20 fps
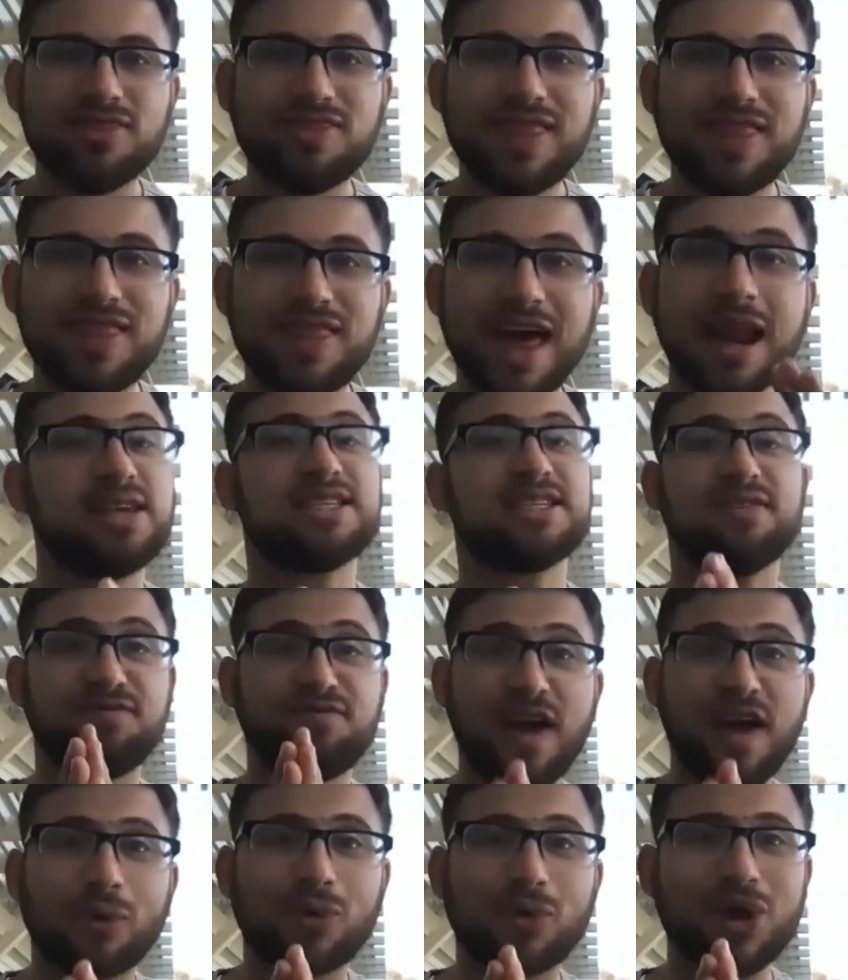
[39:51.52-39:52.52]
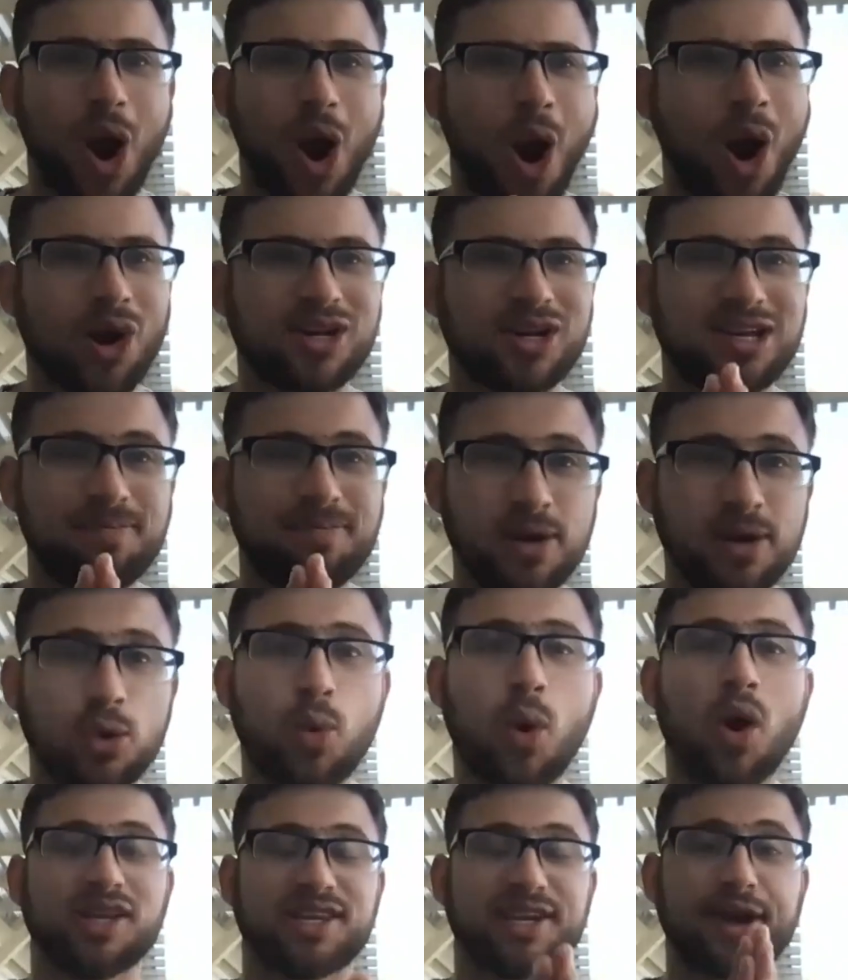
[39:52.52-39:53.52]
then it makes it very hard to be
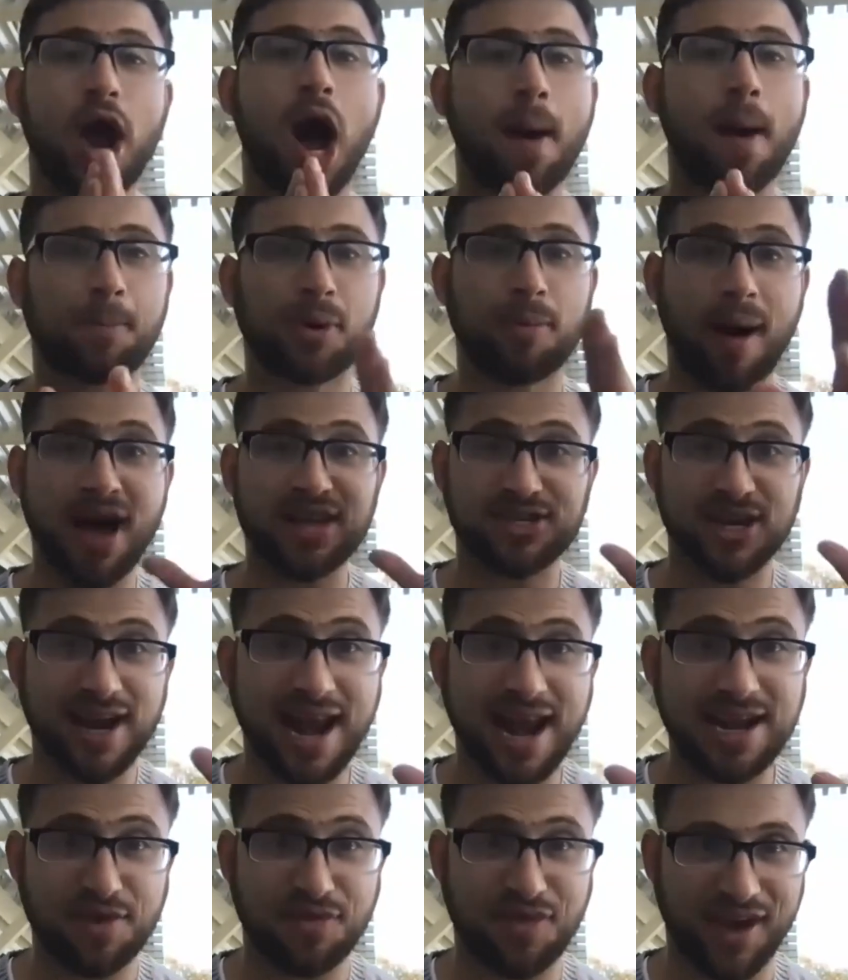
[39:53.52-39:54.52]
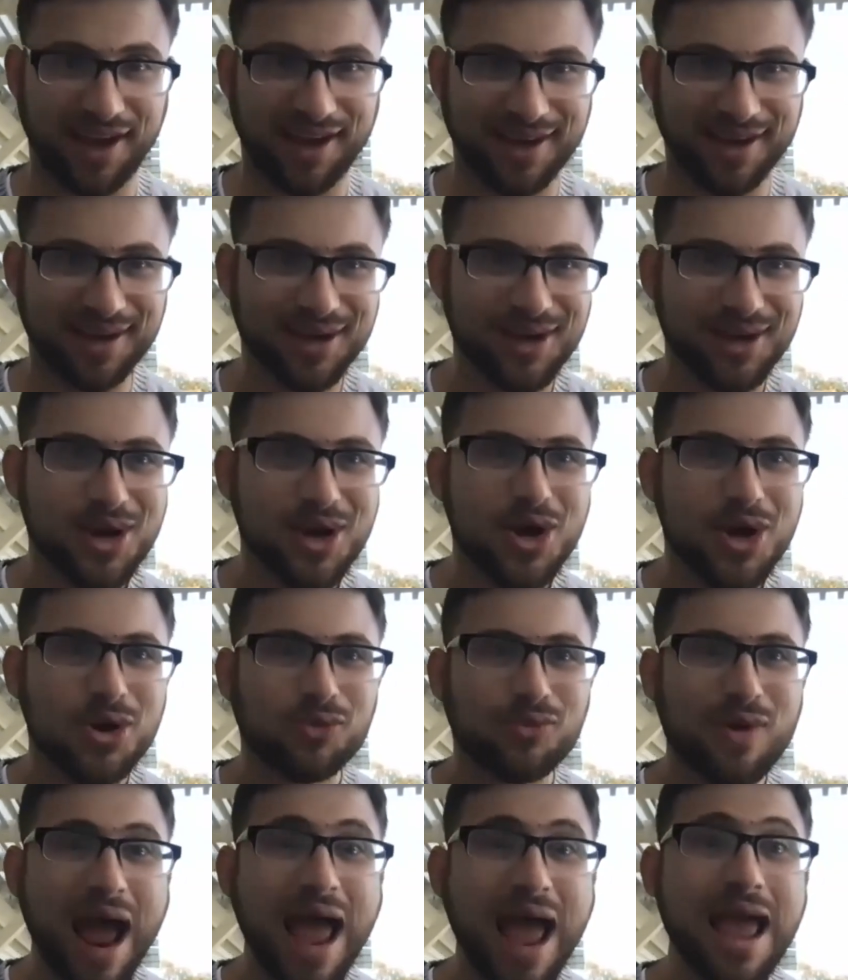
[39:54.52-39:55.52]
willing to compromise on anything,
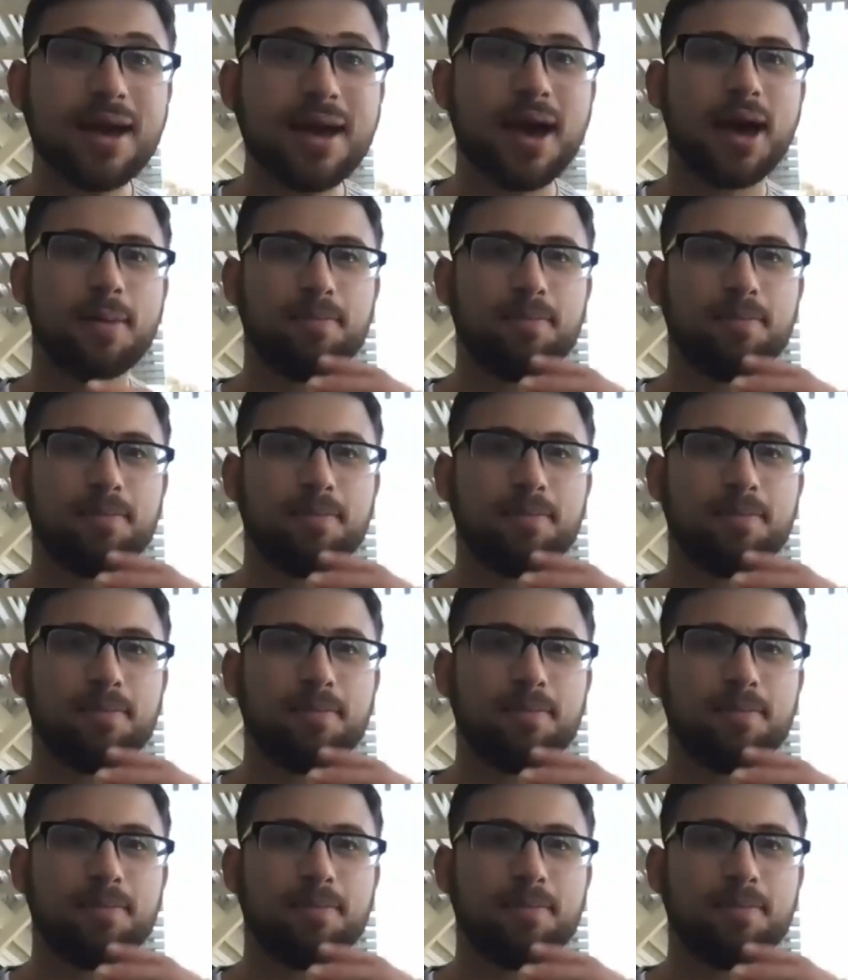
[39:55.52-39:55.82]
right?